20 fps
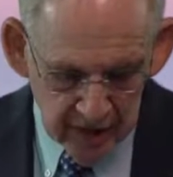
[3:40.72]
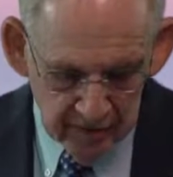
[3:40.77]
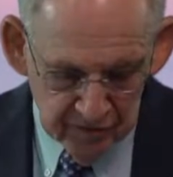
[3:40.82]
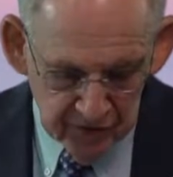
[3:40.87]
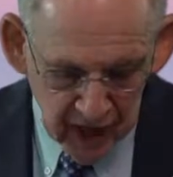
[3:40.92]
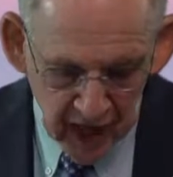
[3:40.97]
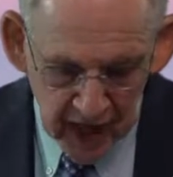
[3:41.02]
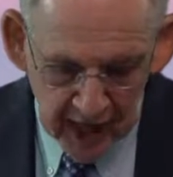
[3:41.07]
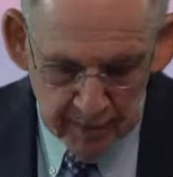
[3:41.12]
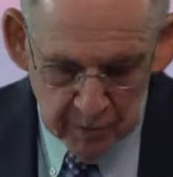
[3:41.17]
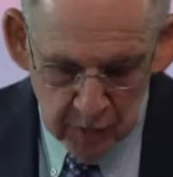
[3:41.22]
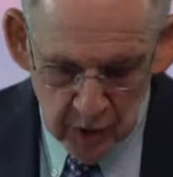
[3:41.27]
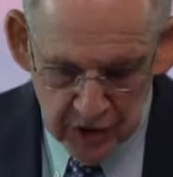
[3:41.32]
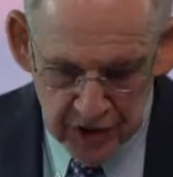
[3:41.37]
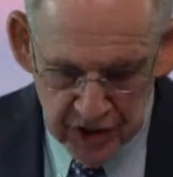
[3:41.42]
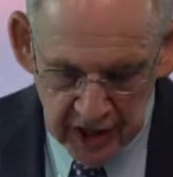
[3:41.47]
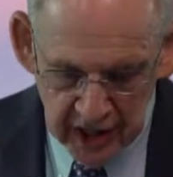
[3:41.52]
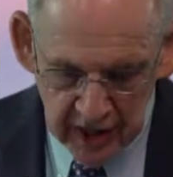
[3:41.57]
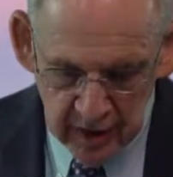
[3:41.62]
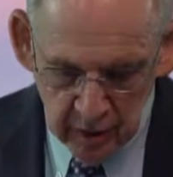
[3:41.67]
of
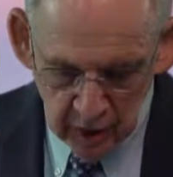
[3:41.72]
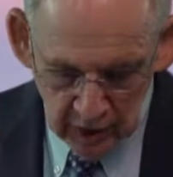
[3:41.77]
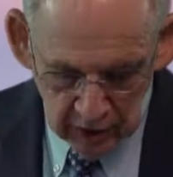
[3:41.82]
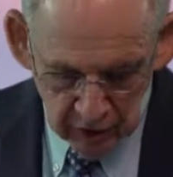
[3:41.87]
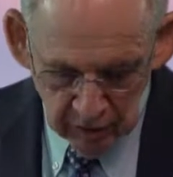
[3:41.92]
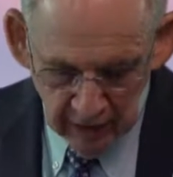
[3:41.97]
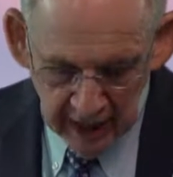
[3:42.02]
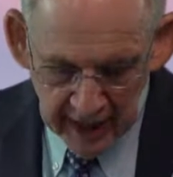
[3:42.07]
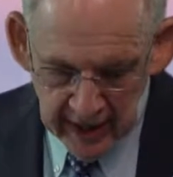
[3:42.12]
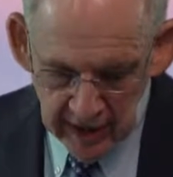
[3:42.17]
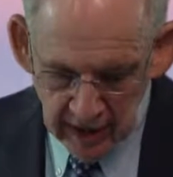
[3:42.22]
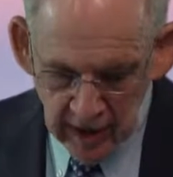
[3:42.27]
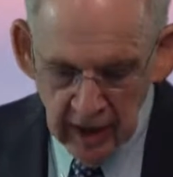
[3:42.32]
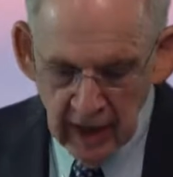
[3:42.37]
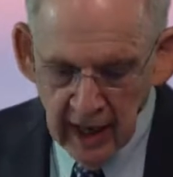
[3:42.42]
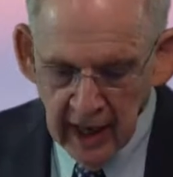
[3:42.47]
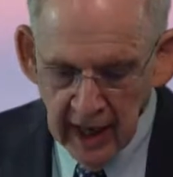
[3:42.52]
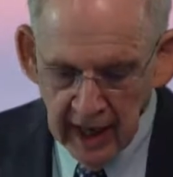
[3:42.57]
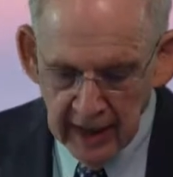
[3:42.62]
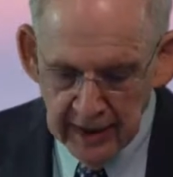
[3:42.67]
9% or greater,
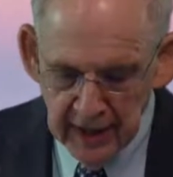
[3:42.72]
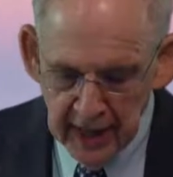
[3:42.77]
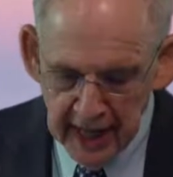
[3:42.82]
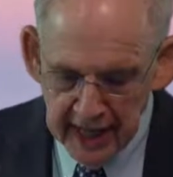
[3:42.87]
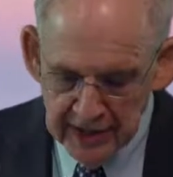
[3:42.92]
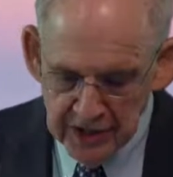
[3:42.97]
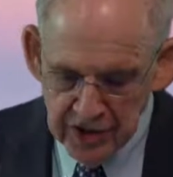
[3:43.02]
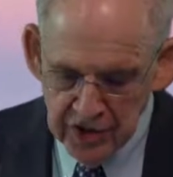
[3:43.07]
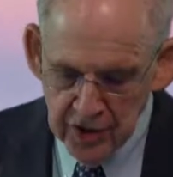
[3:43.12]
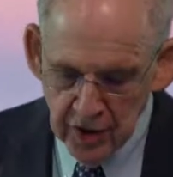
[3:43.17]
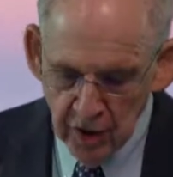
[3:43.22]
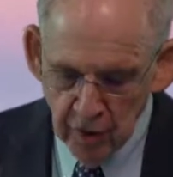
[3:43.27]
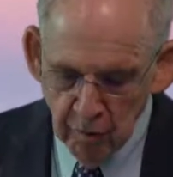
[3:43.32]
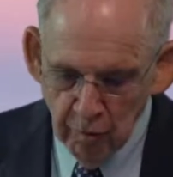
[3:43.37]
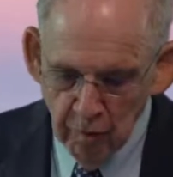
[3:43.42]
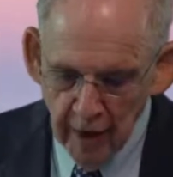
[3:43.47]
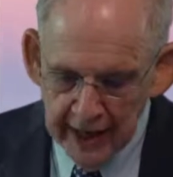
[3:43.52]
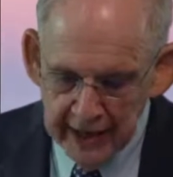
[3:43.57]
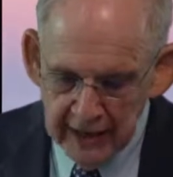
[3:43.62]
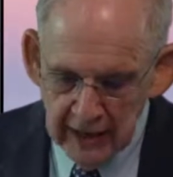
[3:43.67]
and that's the
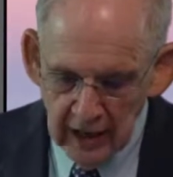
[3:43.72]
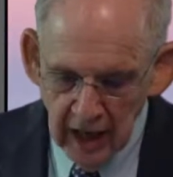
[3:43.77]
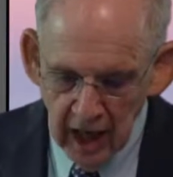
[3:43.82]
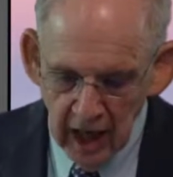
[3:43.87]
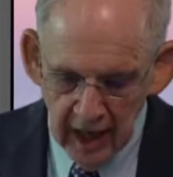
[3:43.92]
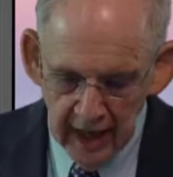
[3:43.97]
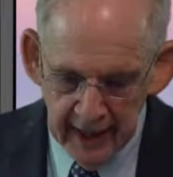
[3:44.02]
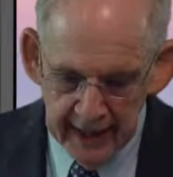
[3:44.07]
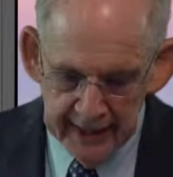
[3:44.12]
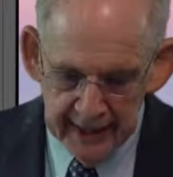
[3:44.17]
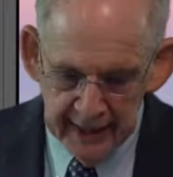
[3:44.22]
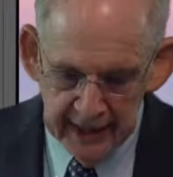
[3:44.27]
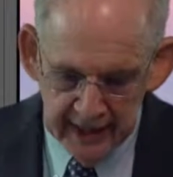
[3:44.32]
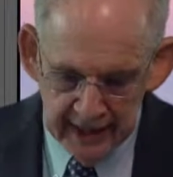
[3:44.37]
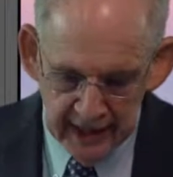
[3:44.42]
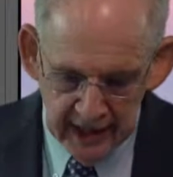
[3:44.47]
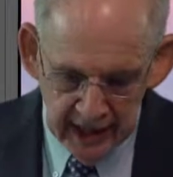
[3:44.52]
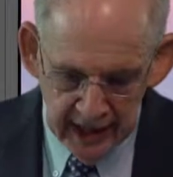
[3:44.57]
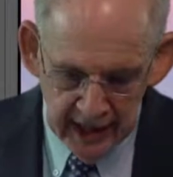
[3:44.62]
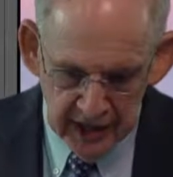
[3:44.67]
red line
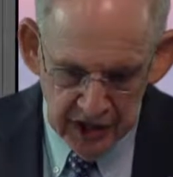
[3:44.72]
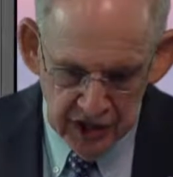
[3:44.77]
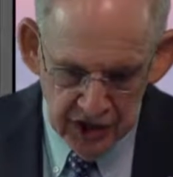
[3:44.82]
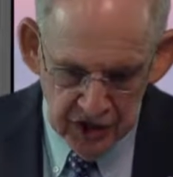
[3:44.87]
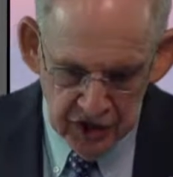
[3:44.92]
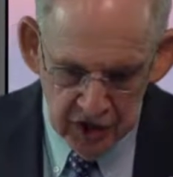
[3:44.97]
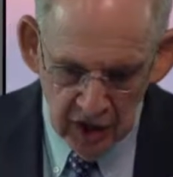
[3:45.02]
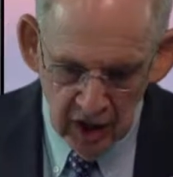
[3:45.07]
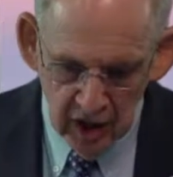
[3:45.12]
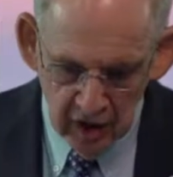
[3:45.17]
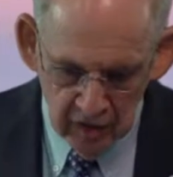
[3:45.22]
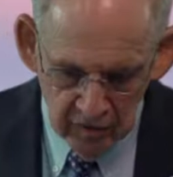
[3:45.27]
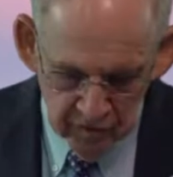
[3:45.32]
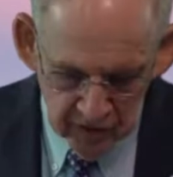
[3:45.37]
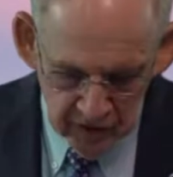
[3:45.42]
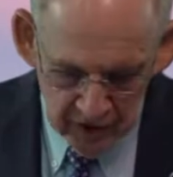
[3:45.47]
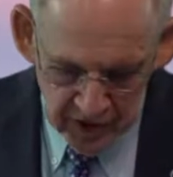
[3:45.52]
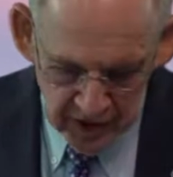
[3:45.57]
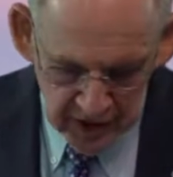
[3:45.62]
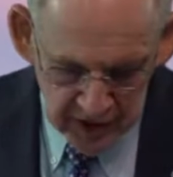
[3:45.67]
in each of
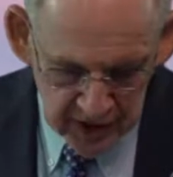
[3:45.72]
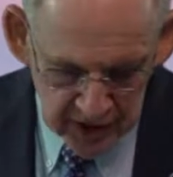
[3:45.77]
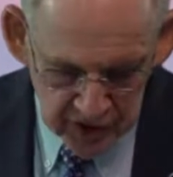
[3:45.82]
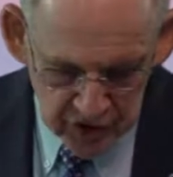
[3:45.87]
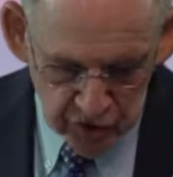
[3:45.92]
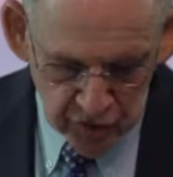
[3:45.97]
these